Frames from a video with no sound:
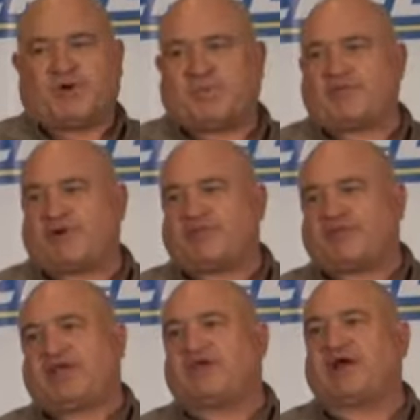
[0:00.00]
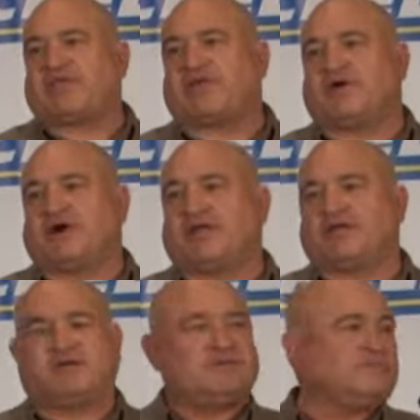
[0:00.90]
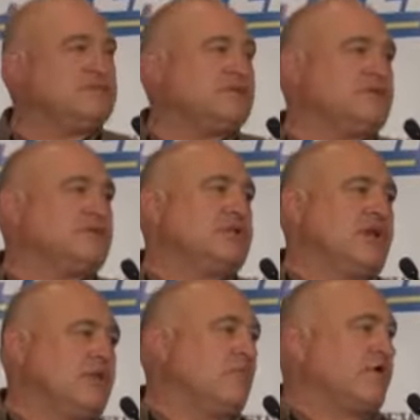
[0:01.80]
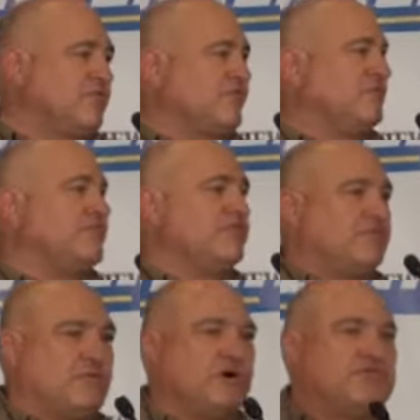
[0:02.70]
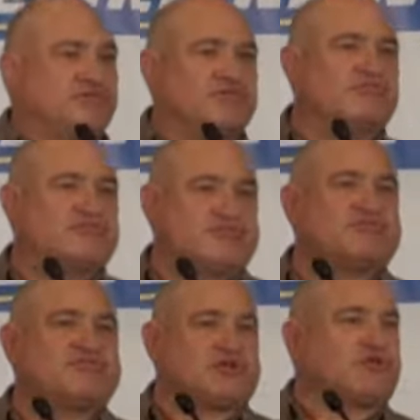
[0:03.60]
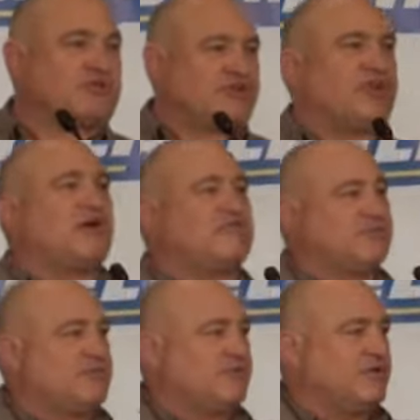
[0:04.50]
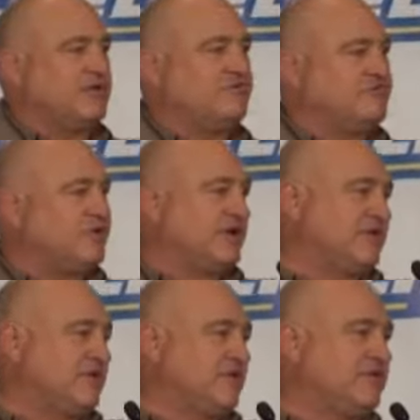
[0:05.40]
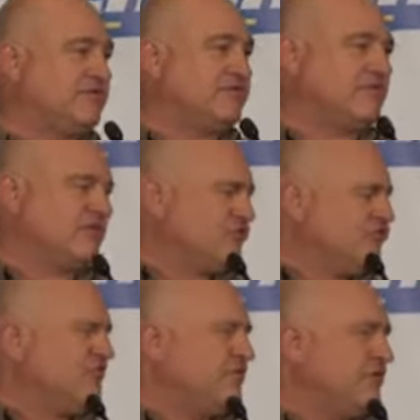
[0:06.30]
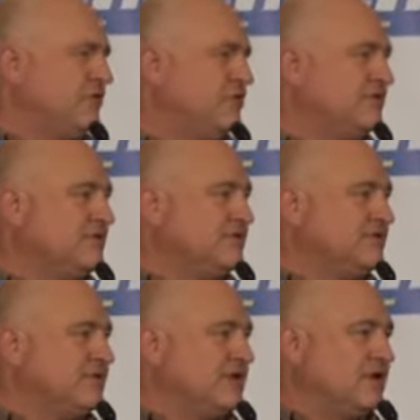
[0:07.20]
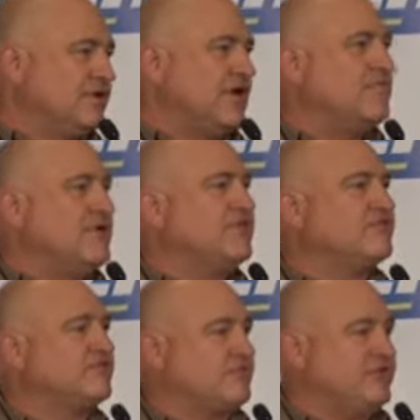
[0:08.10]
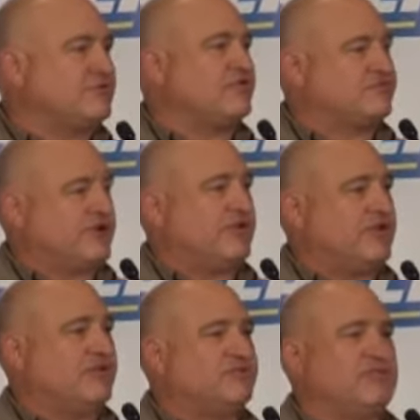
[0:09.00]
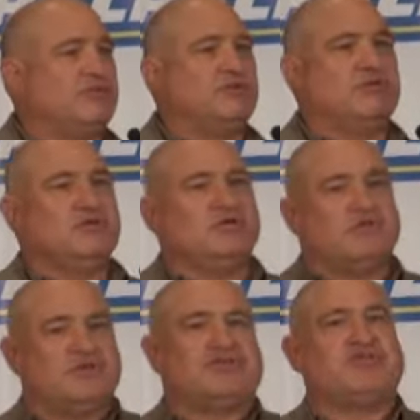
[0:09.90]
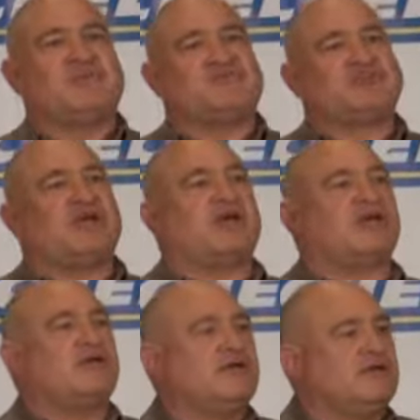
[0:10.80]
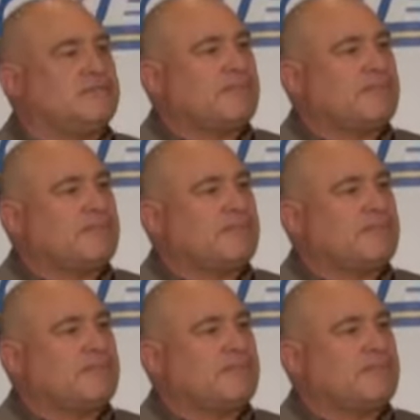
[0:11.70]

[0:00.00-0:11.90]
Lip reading: But my brother Dale and I thought, and one of the proof of it was this year there was an announcement of the Juvenile Diabetes Research Foundation received a check,